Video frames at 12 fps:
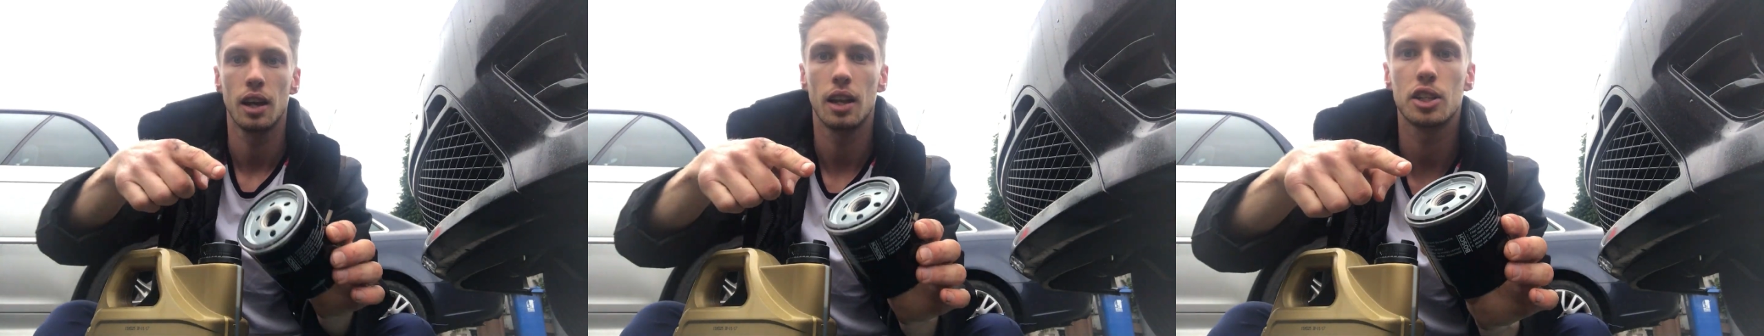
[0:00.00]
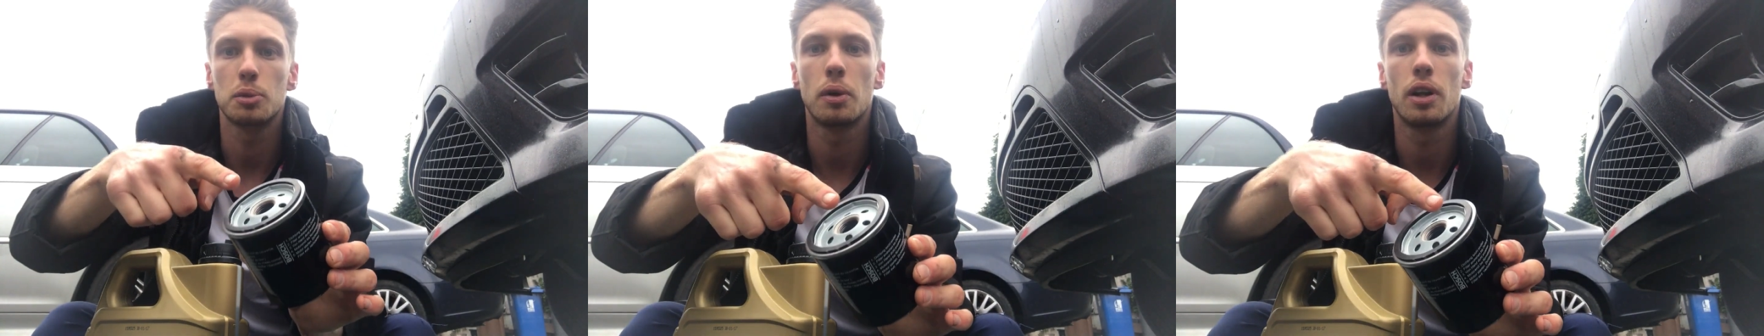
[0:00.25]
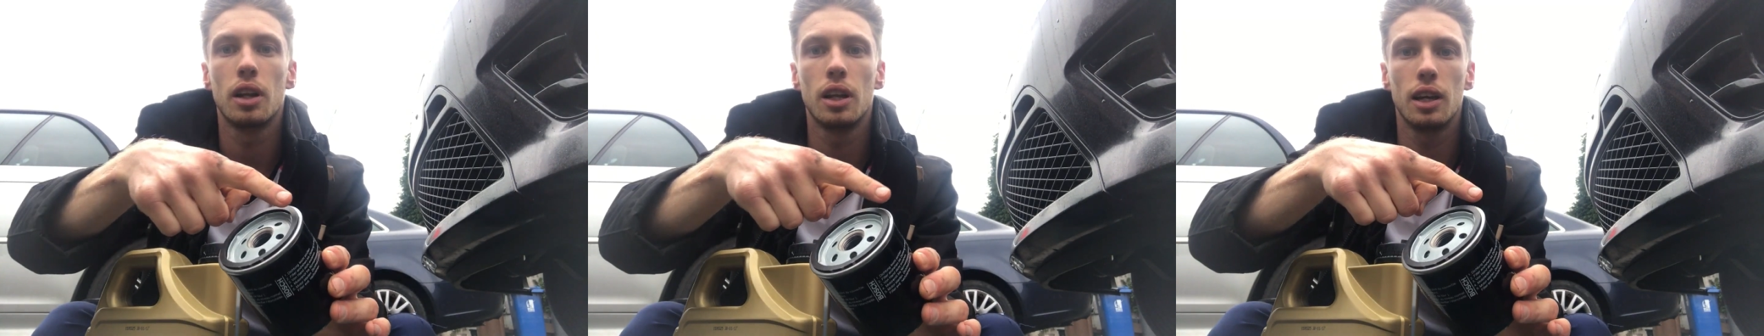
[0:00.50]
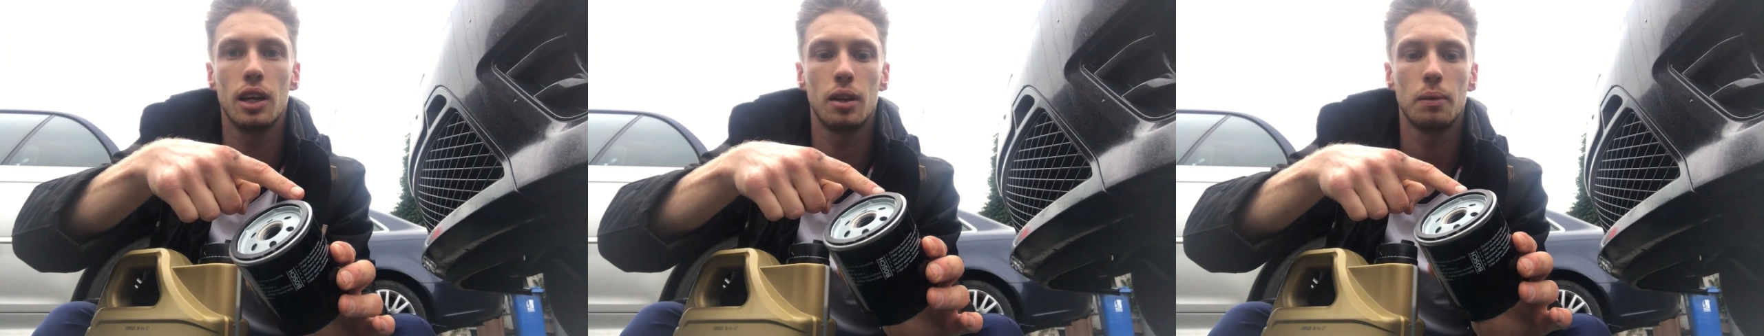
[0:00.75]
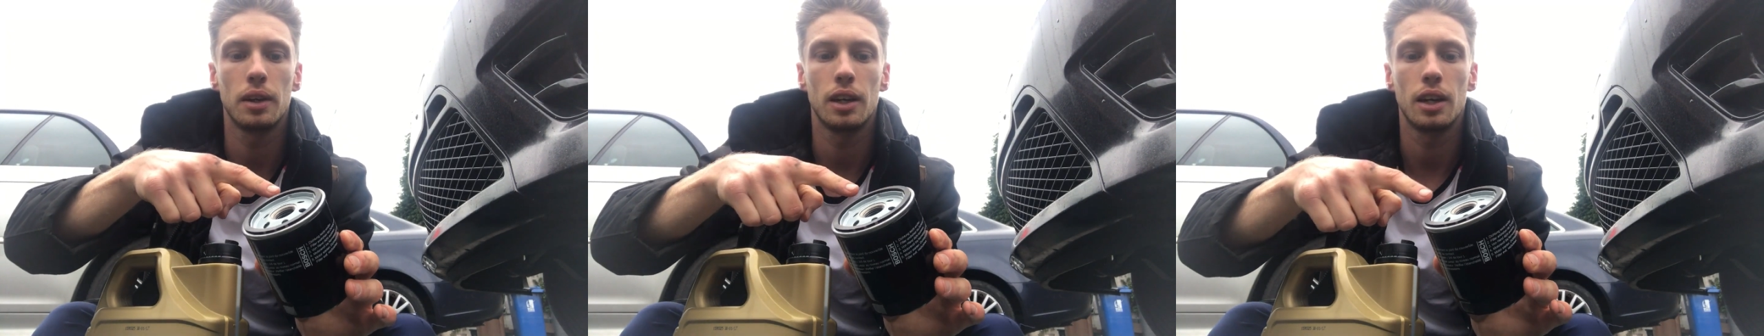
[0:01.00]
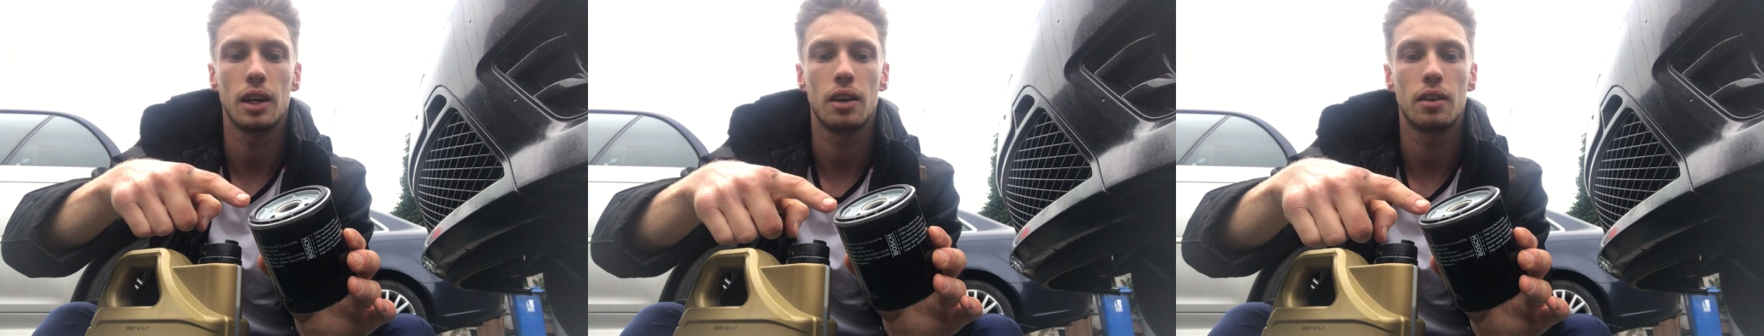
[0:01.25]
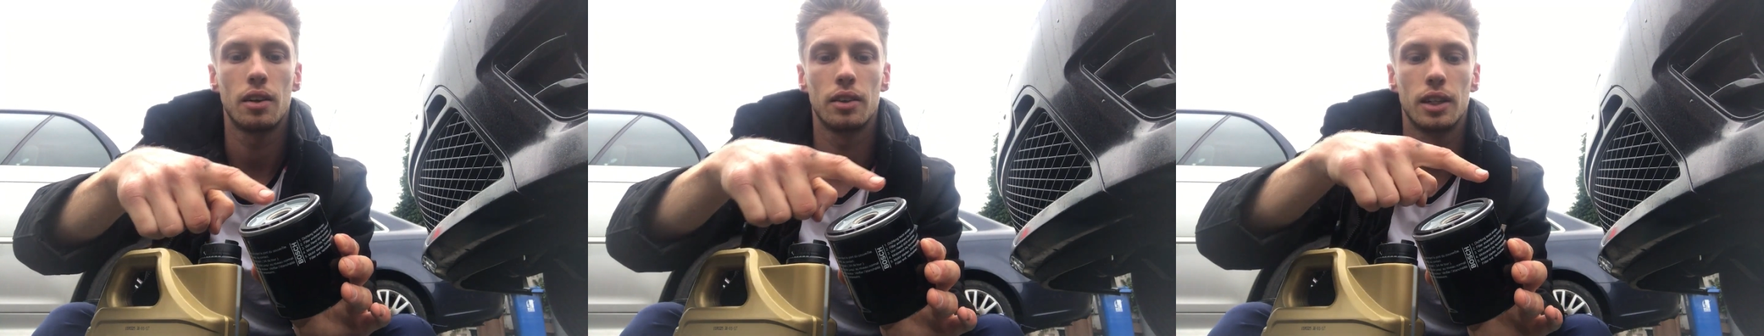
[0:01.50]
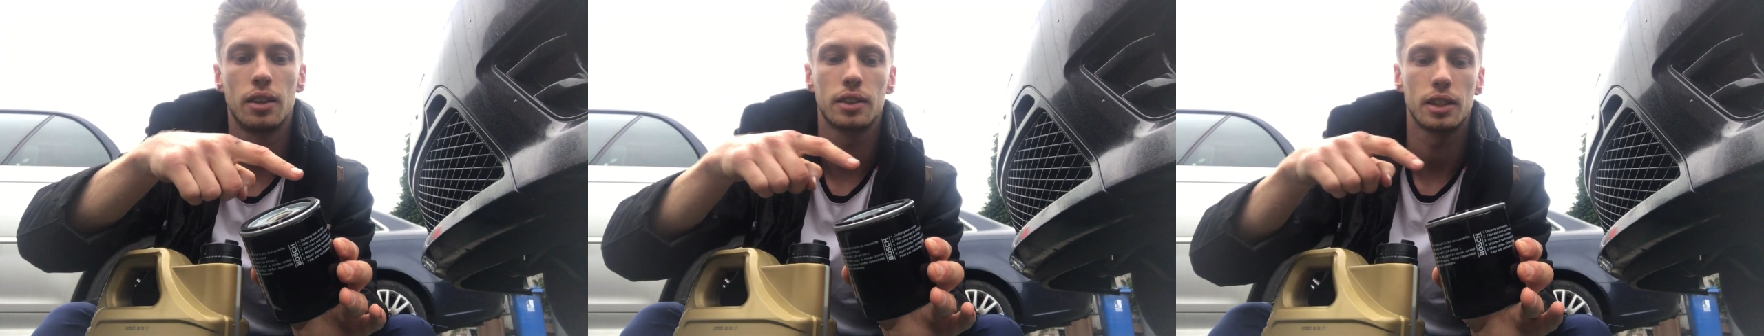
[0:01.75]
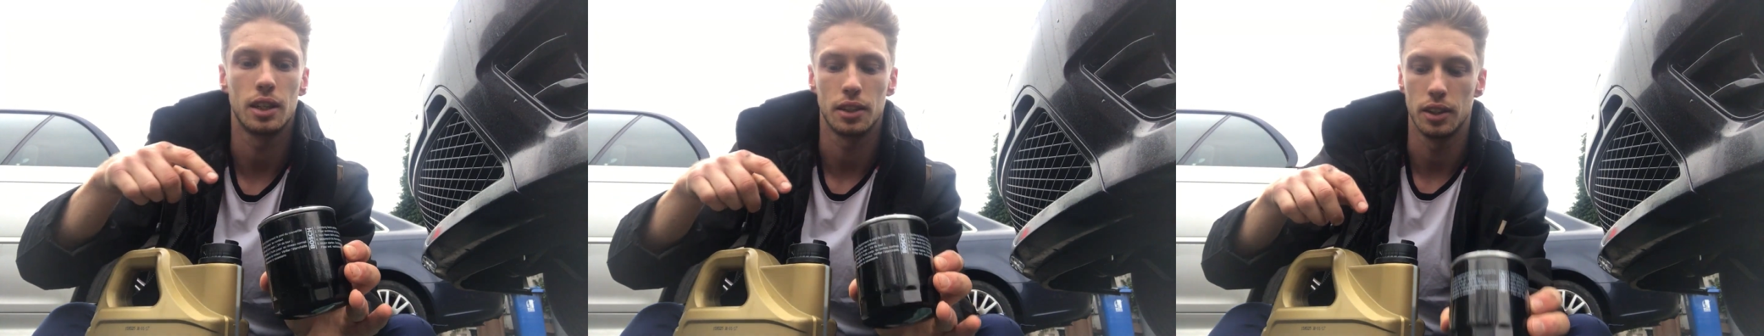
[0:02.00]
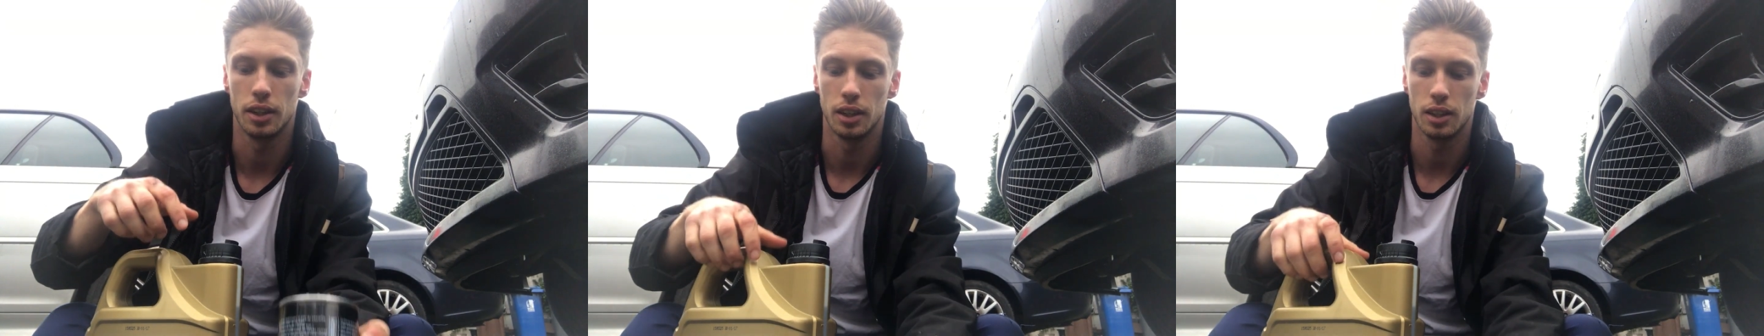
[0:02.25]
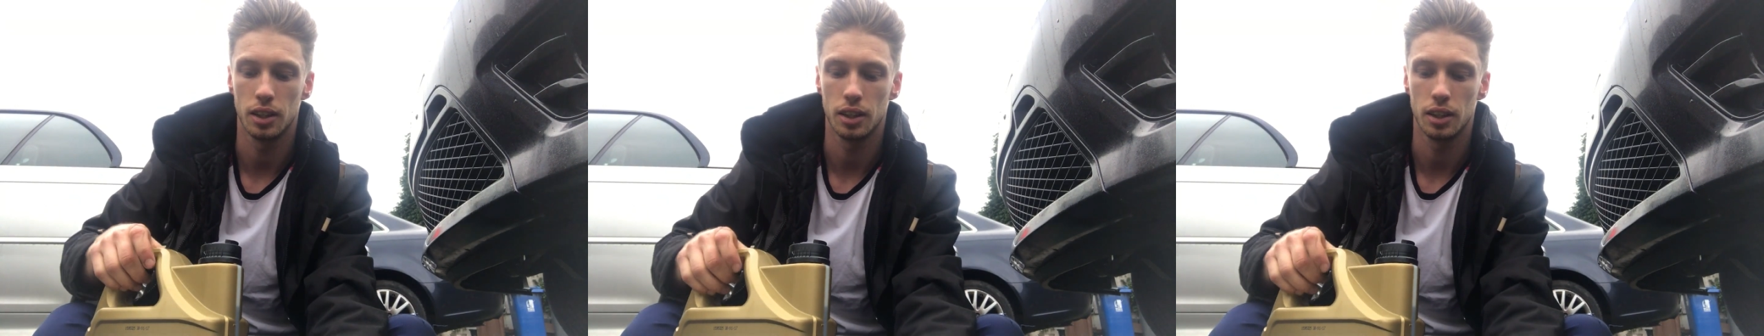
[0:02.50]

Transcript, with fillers: and just put a little bit around the outside there.